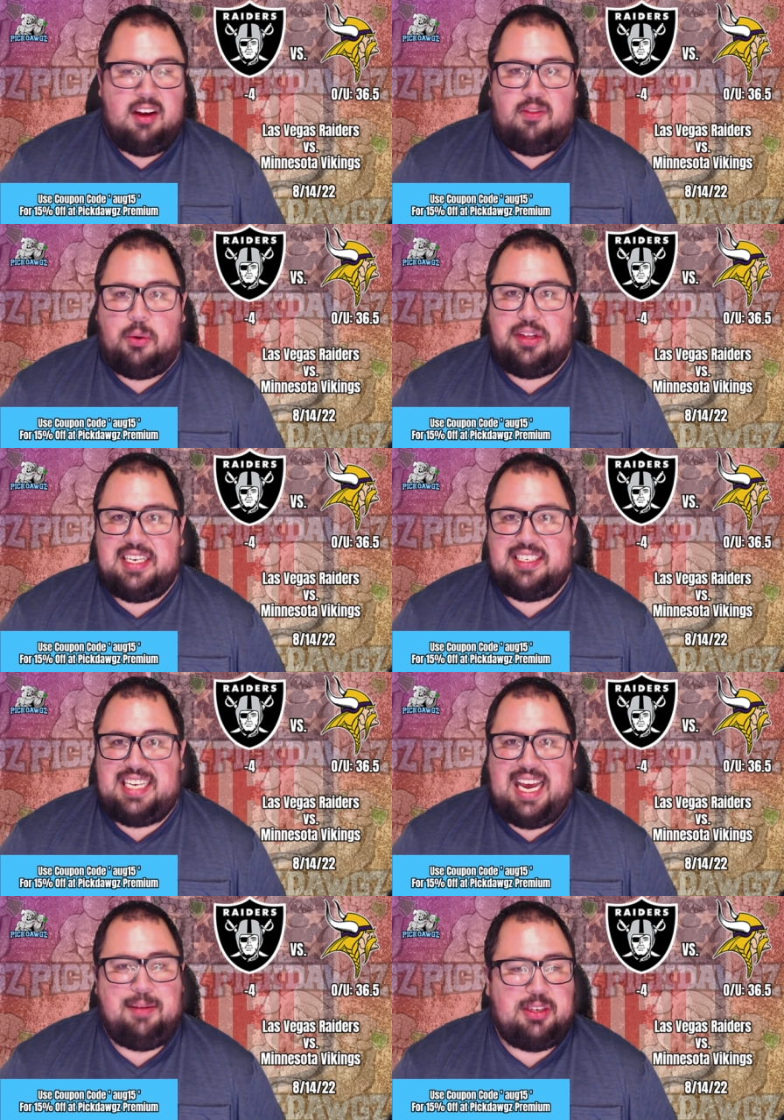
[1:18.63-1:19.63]
for this
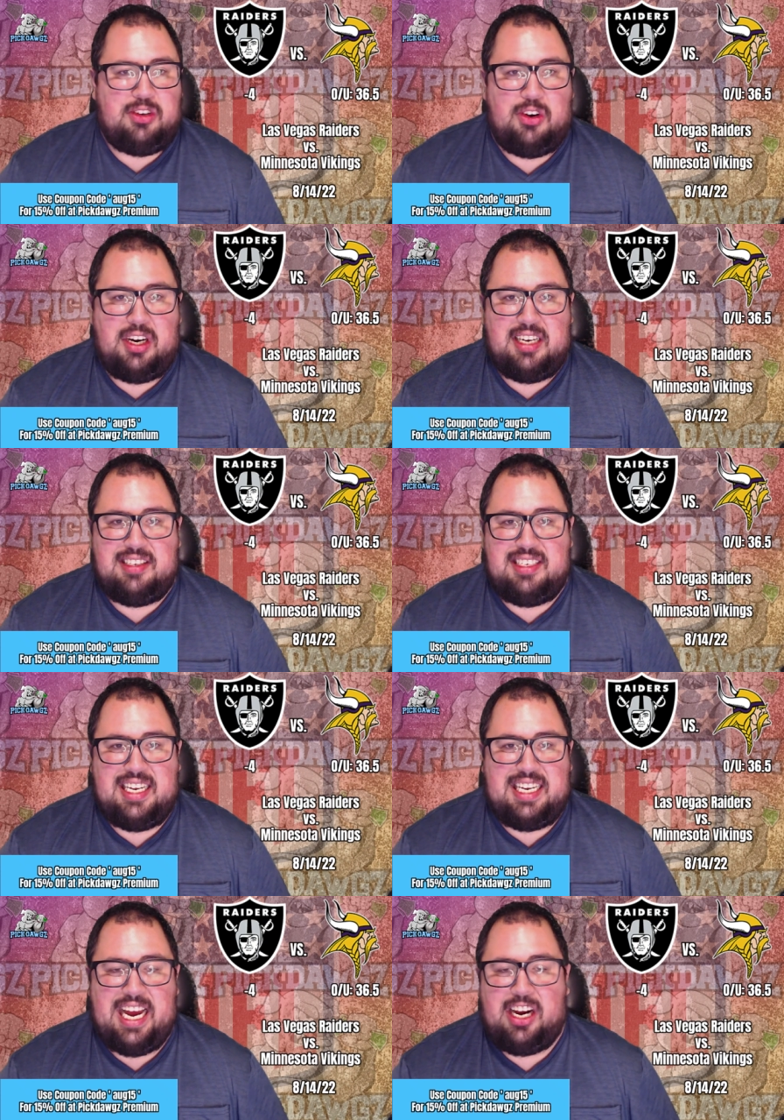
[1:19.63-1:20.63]
game, as Kirk Cousins
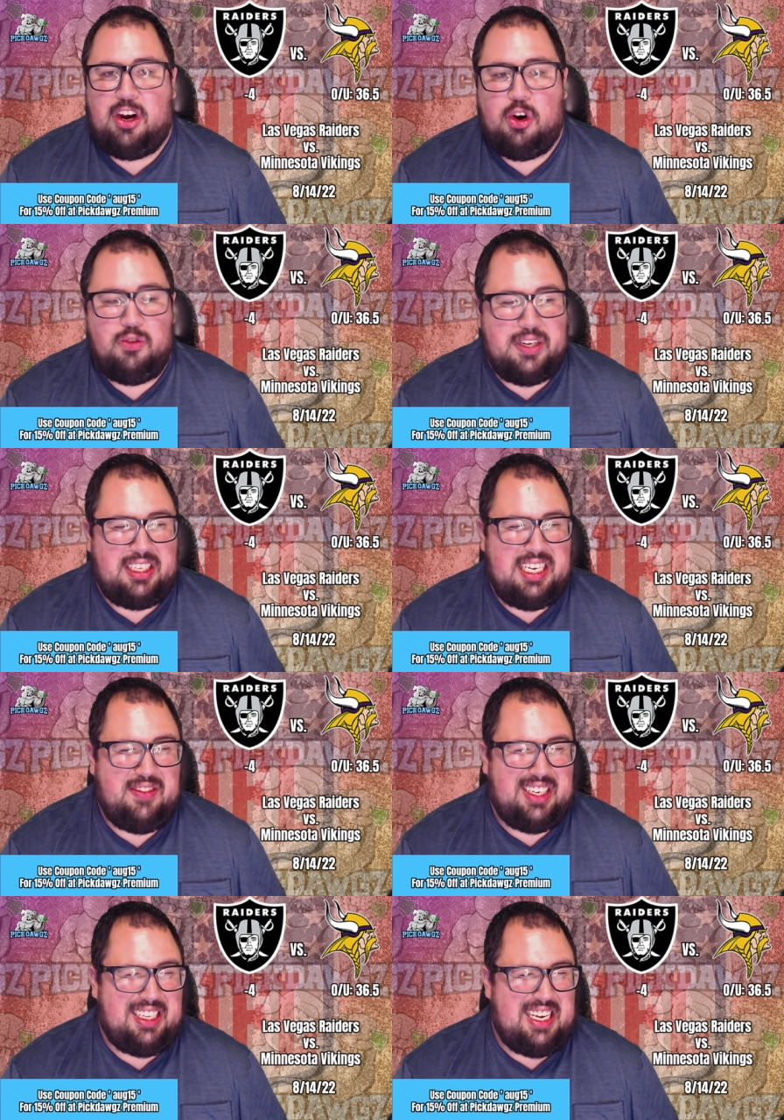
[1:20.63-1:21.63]
did get COVID,
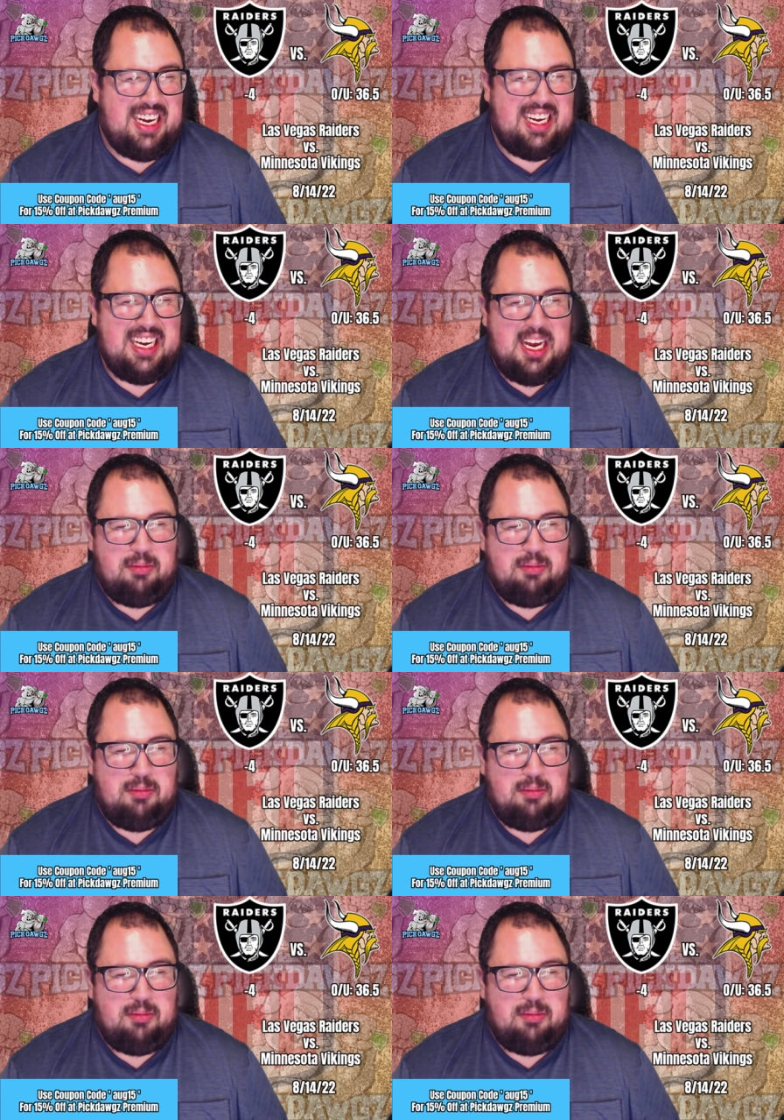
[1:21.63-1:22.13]
leaving the uh,